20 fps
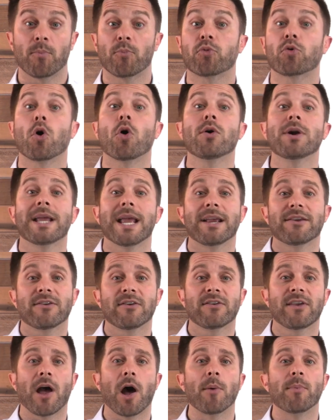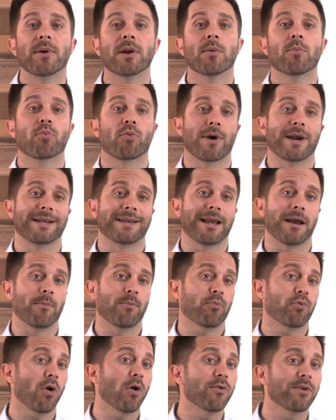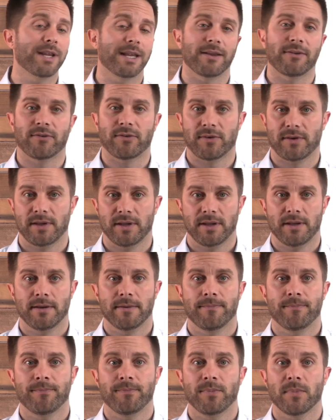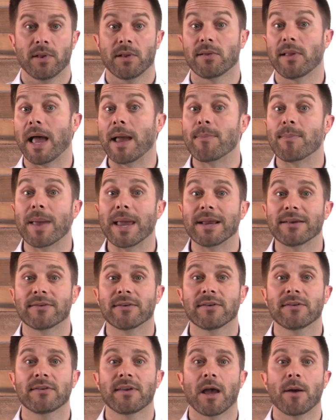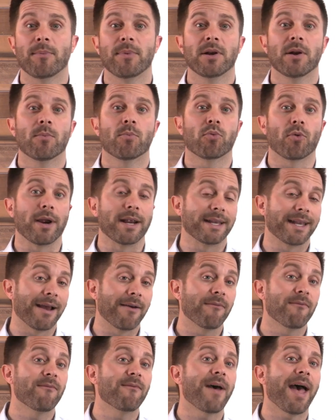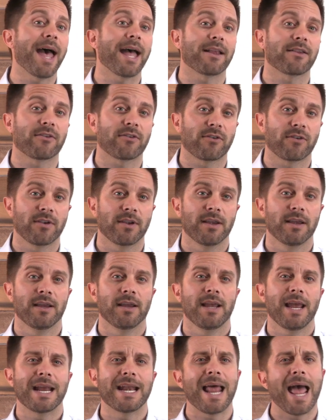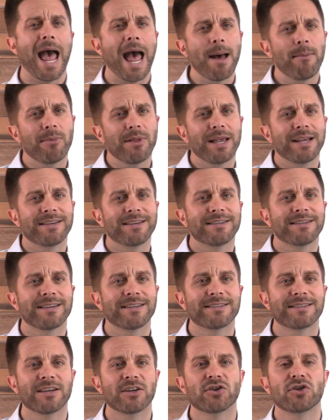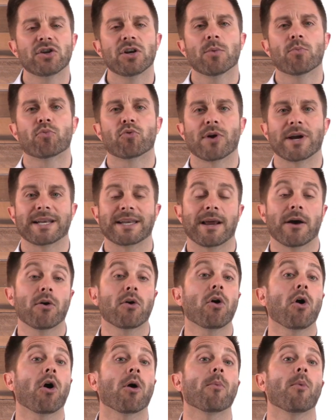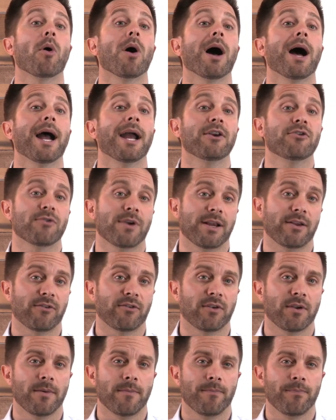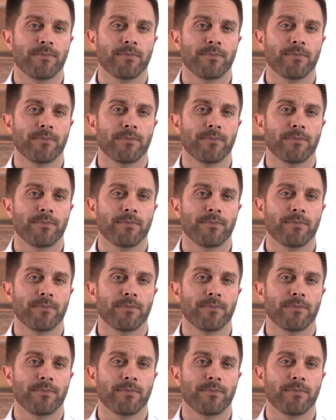Now, proteases help you to break down proteins. Lipases help you to break down fats. And amylases assist you to break down carbohydrates.